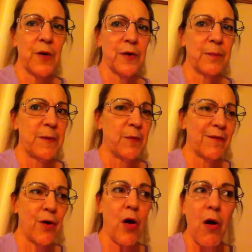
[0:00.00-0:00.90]
where people
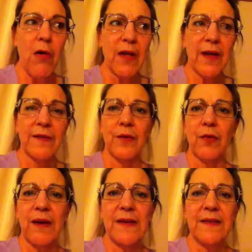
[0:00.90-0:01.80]
have all kinds of
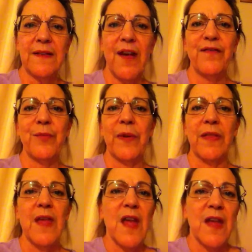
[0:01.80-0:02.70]
great stuff with